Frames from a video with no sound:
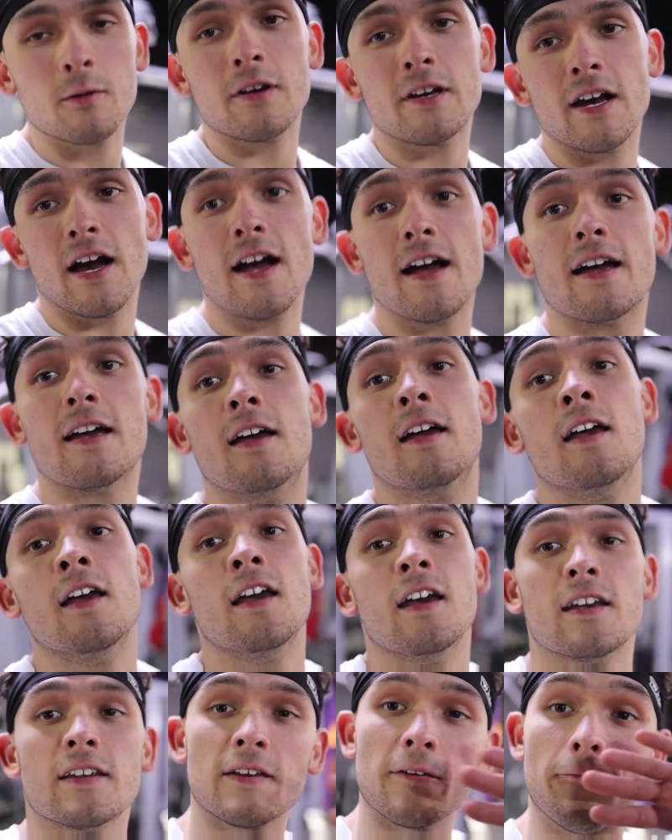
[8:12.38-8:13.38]
We got
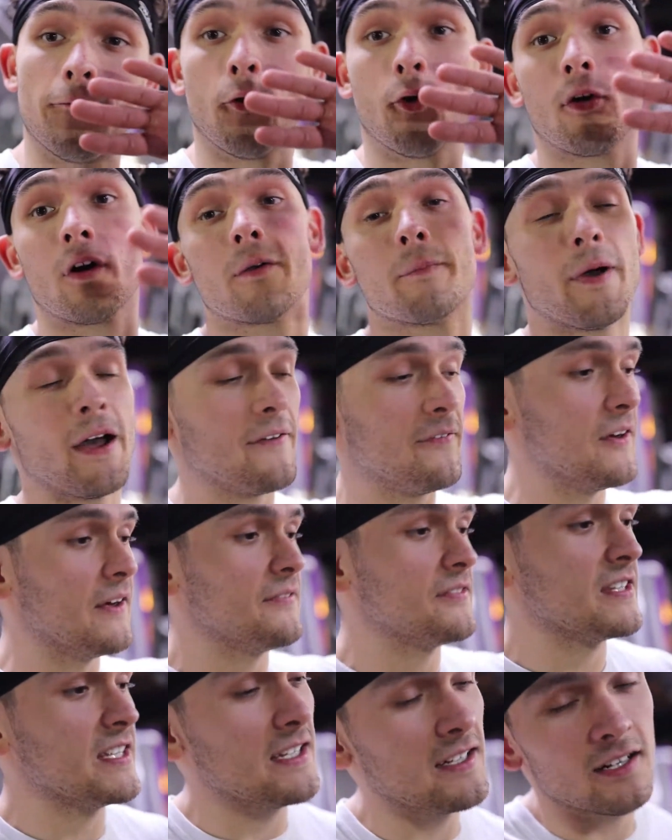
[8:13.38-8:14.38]
is a four by
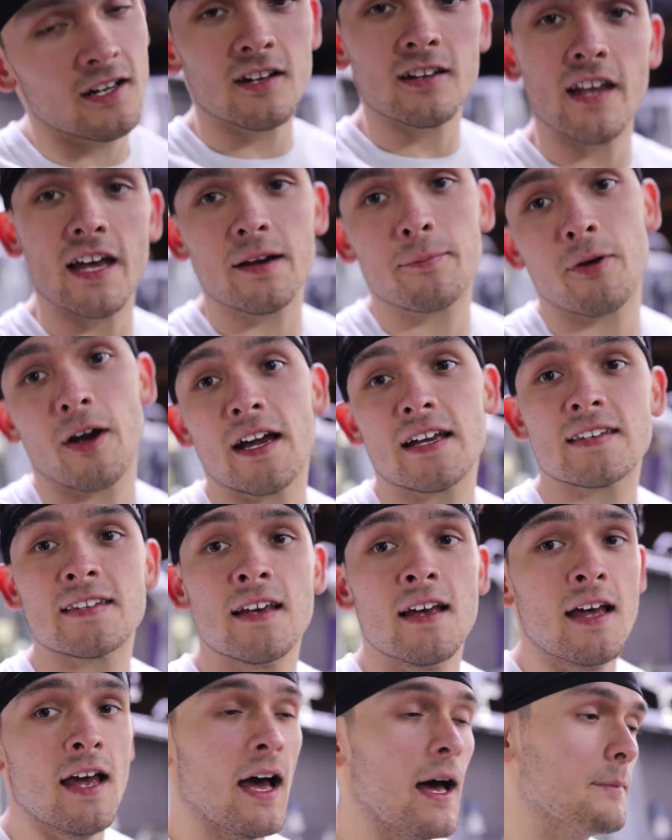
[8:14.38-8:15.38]
15 on leg press.
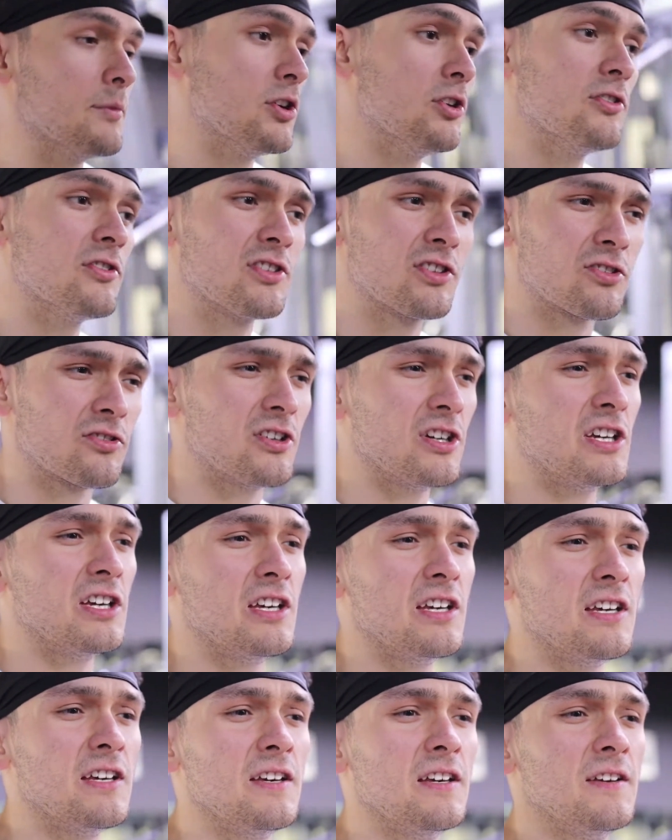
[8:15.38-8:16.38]
I'm doing
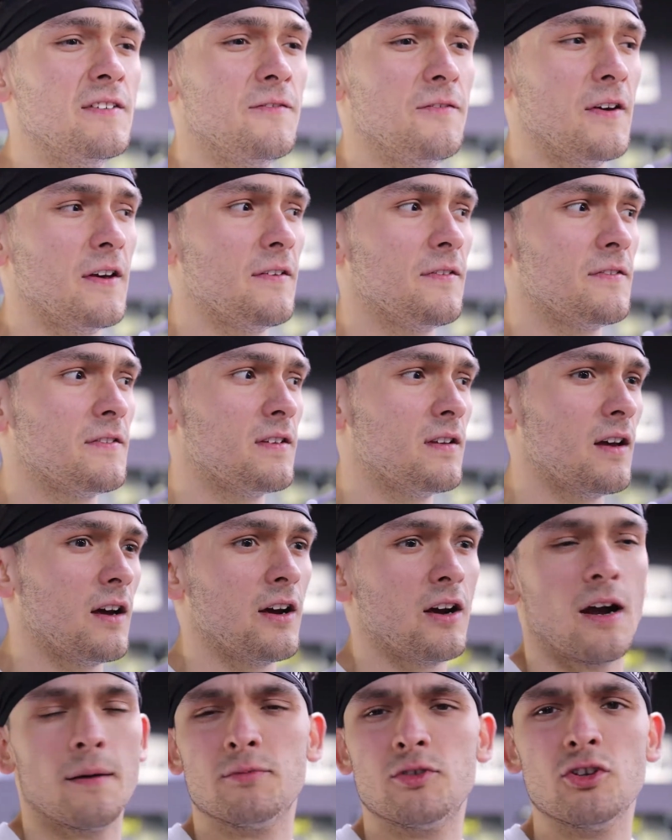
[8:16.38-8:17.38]
three fifth,
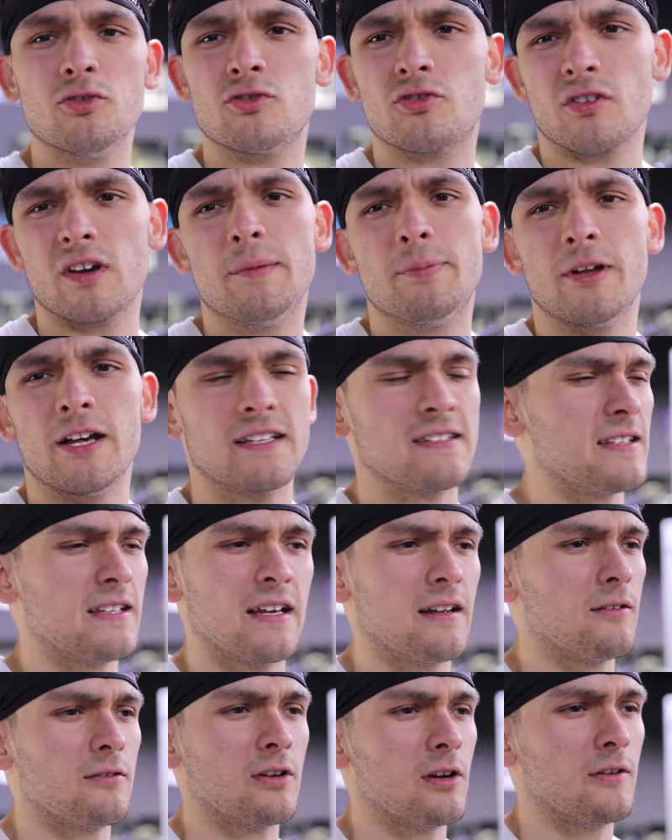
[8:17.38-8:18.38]
or I'm doing three plates.
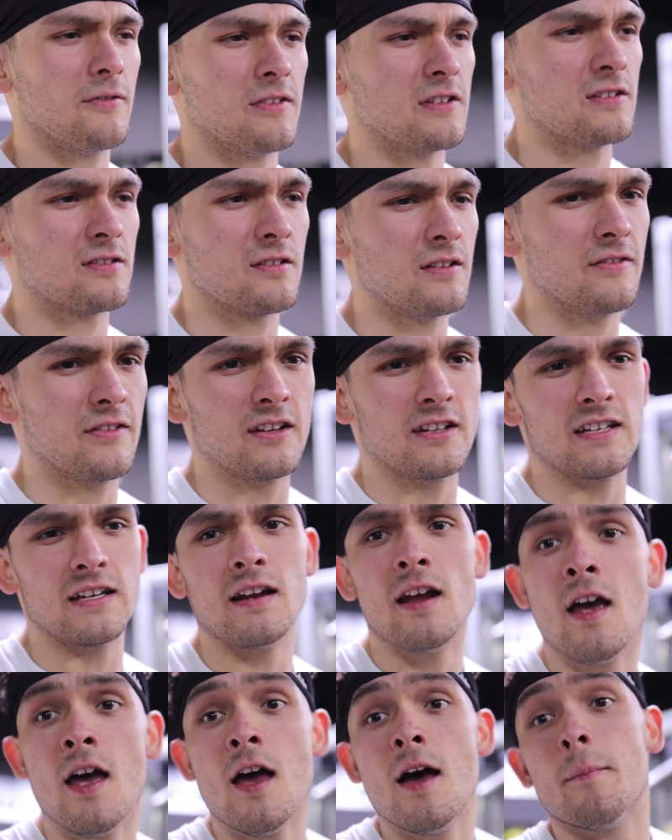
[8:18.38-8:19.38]
I don't know if it's
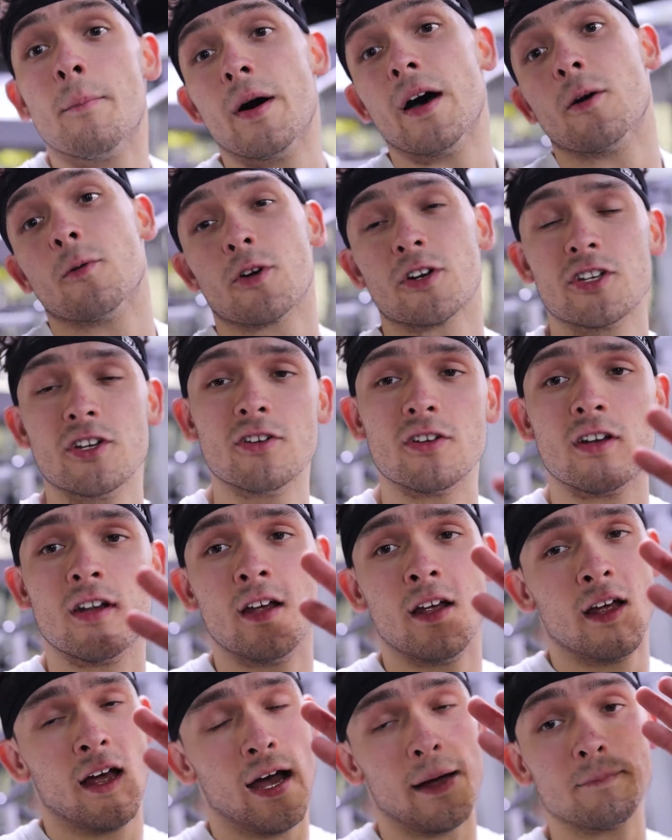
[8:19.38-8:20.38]
350, but we're doing,
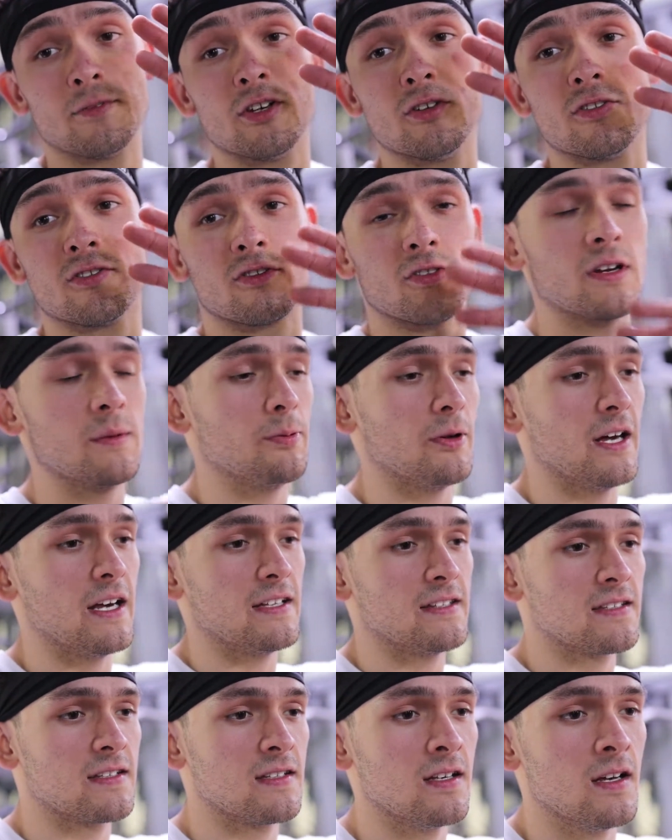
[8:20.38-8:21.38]
I'm doing three
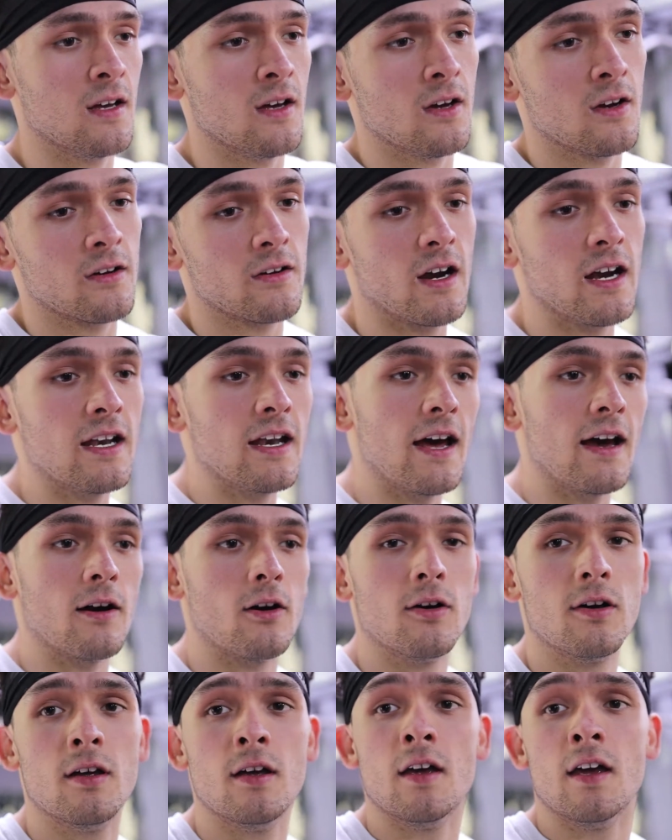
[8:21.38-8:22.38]
plates right
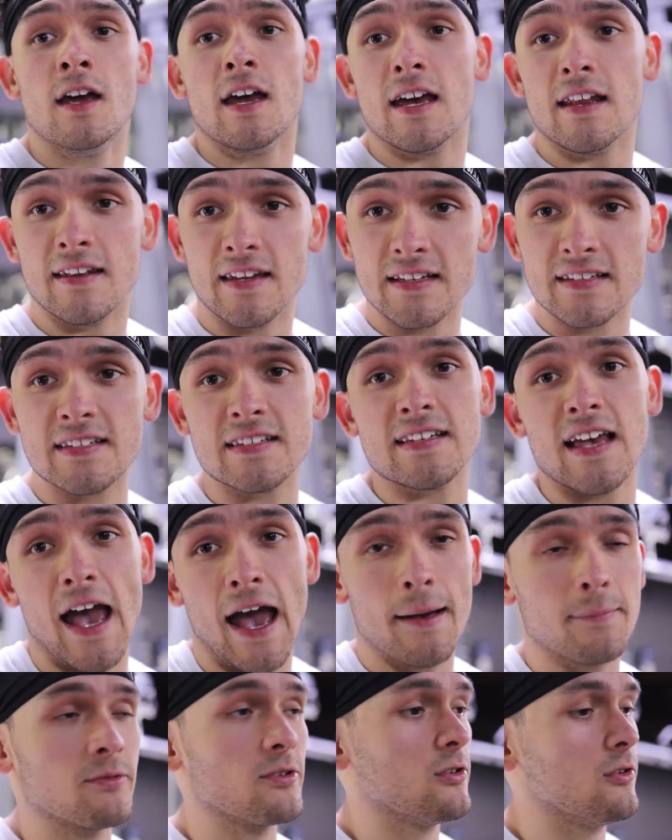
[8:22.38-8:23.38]
now. And this is
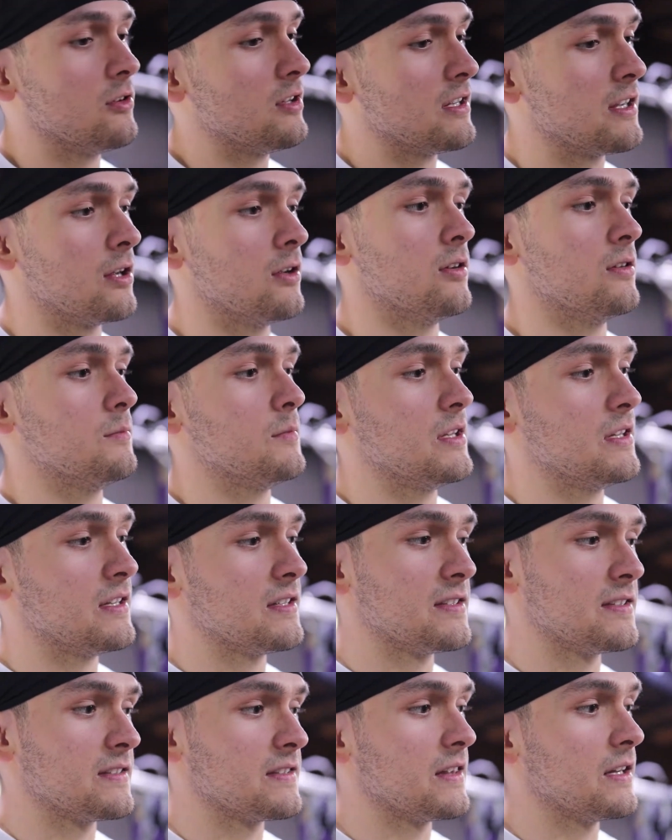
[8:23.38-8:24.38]
absolutely killing me.
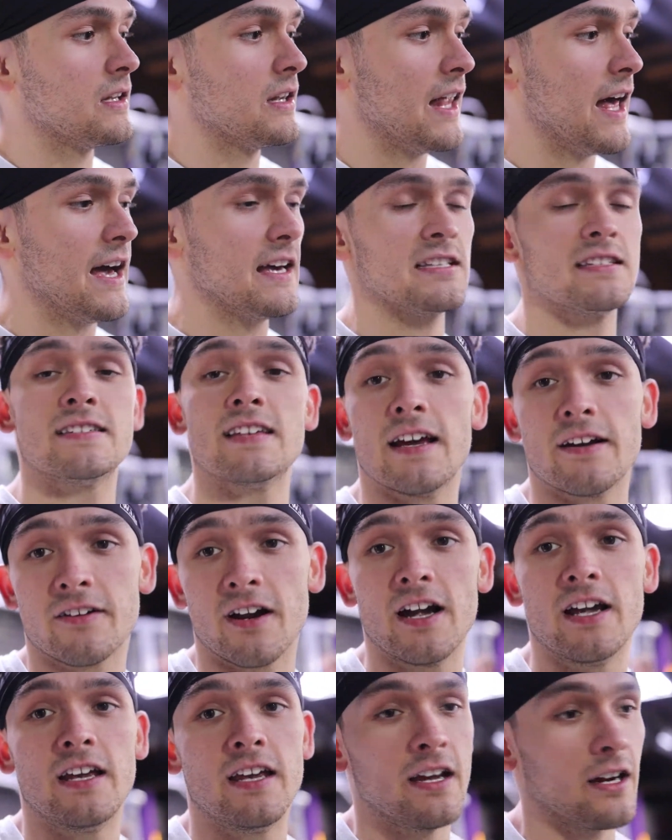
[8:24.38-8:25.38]
This is the last set
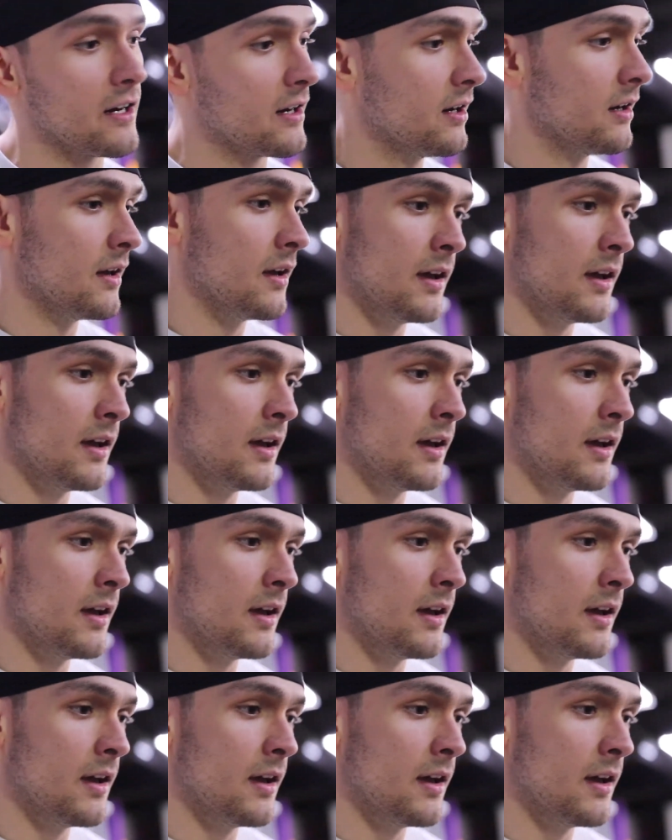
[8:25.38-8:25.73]
right here.